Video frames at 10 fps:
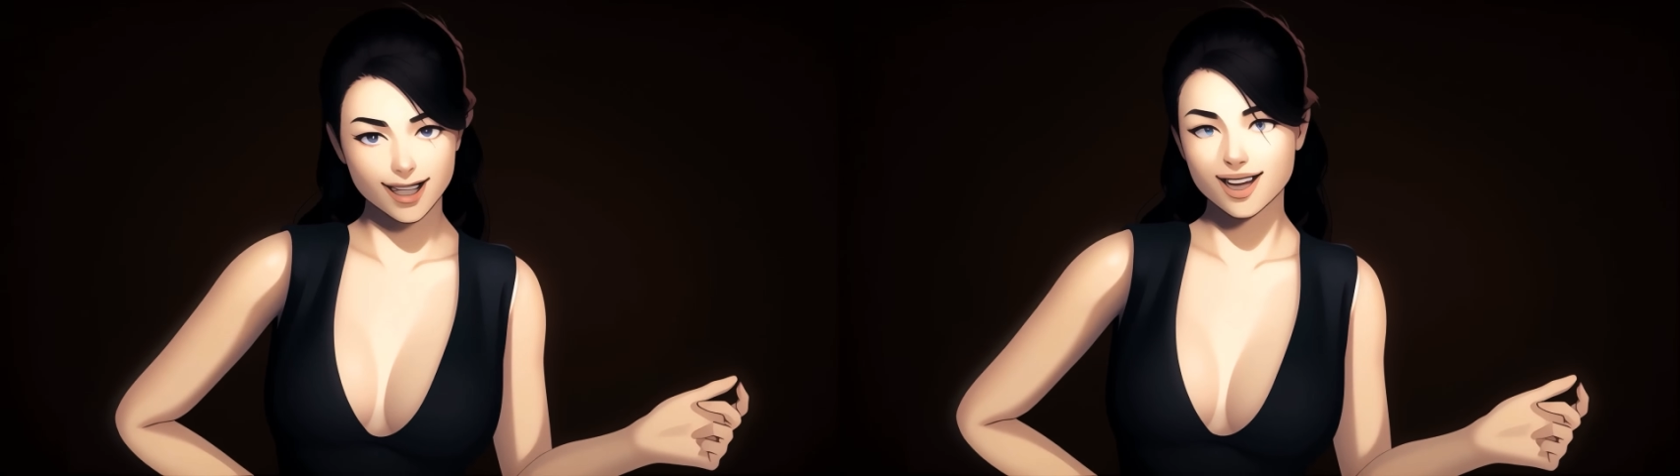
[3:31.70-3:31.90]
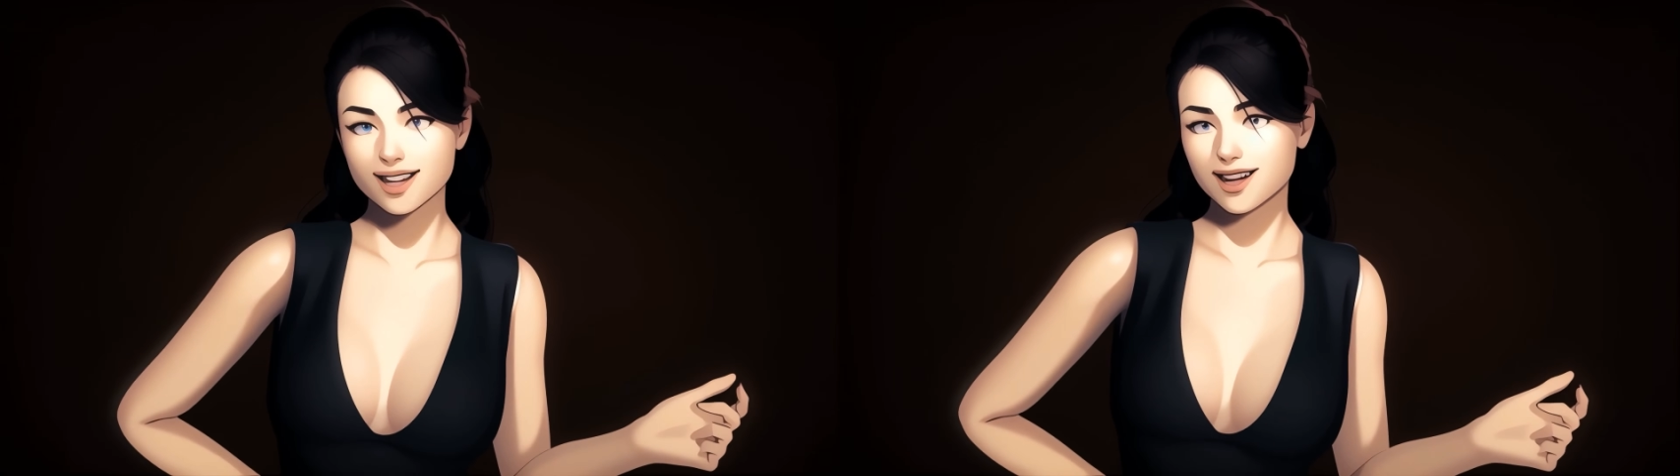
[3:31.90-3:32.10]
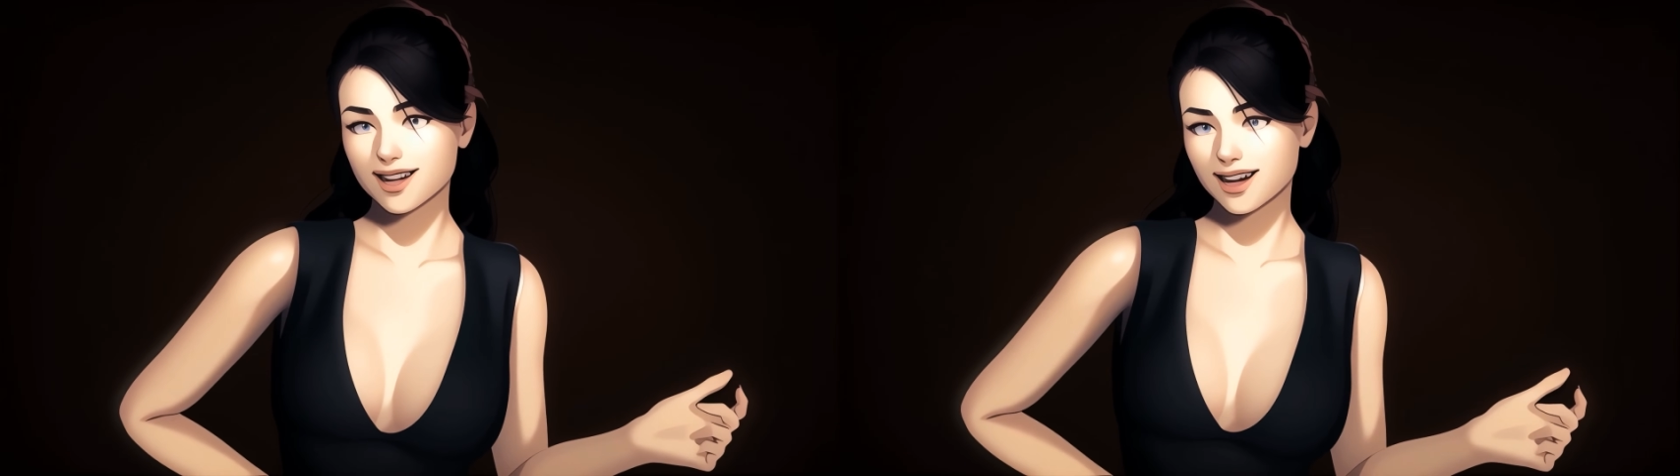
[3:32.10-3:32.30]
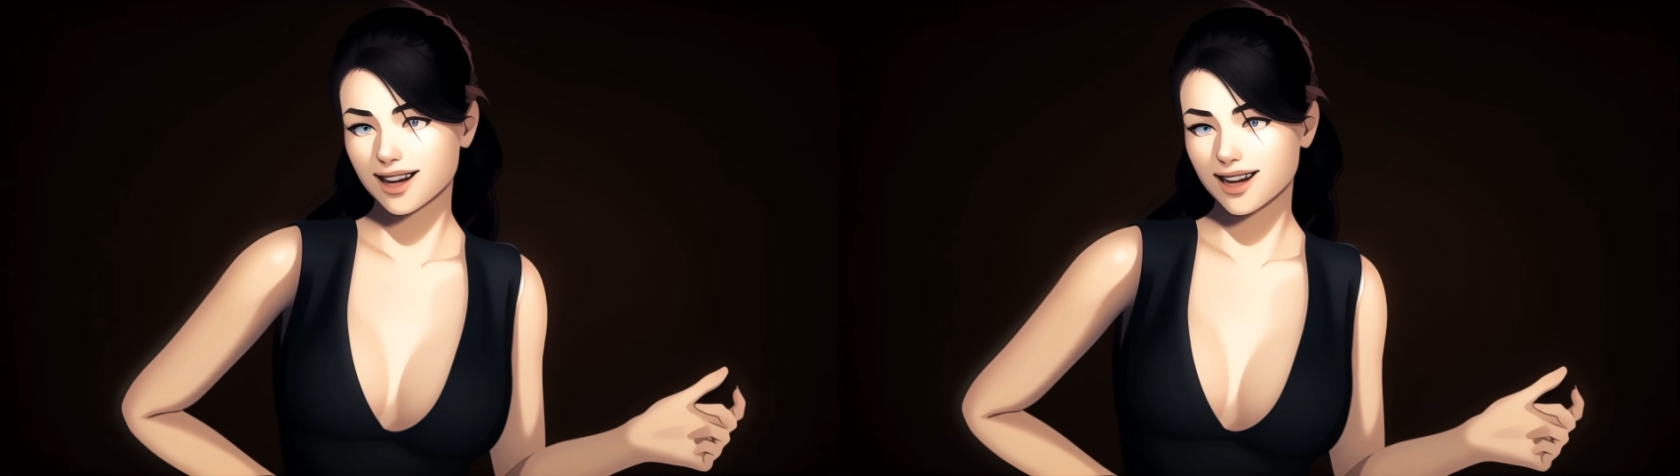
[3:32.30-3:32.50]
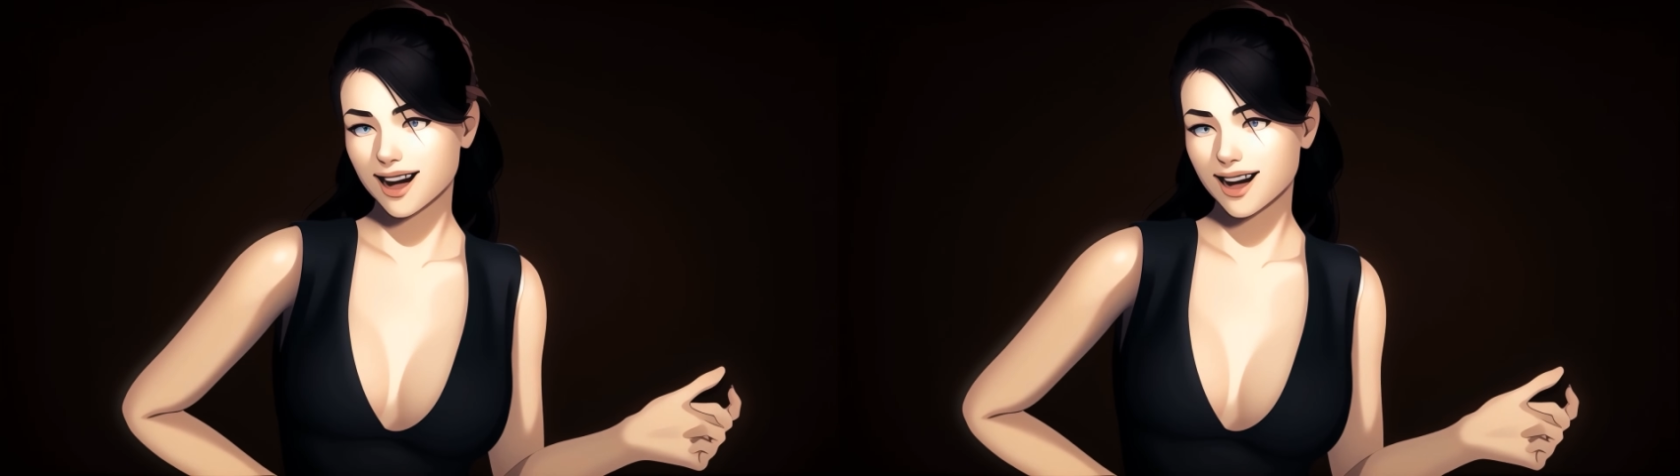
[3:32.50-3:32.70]
He gets a
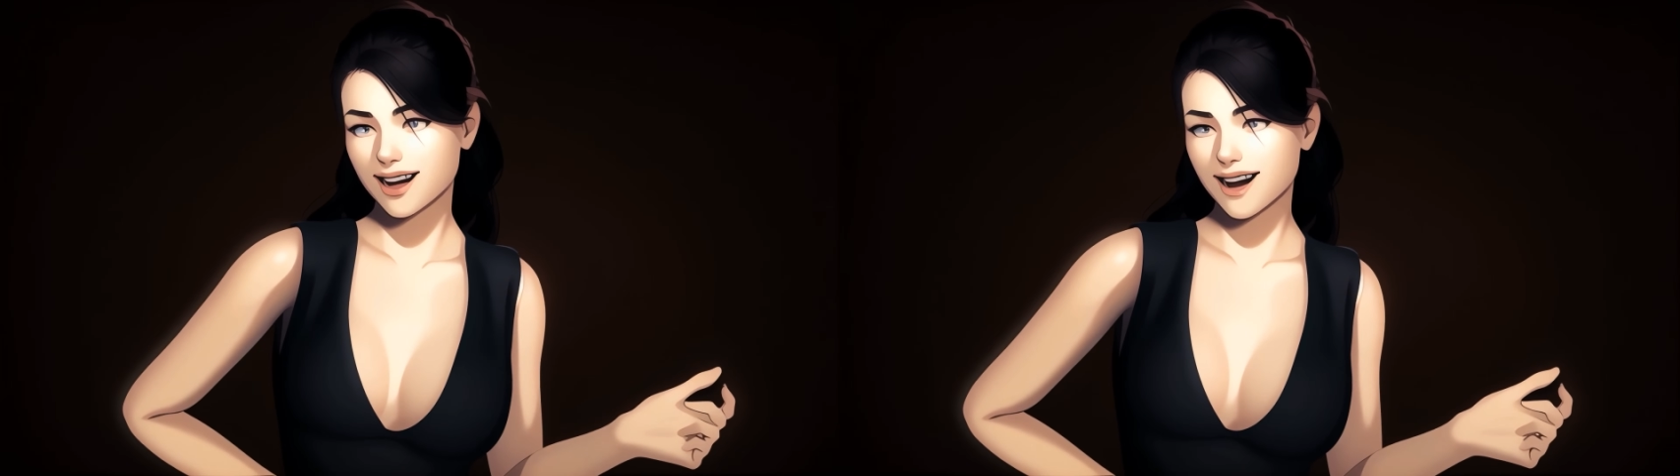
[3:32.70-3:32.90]
look in his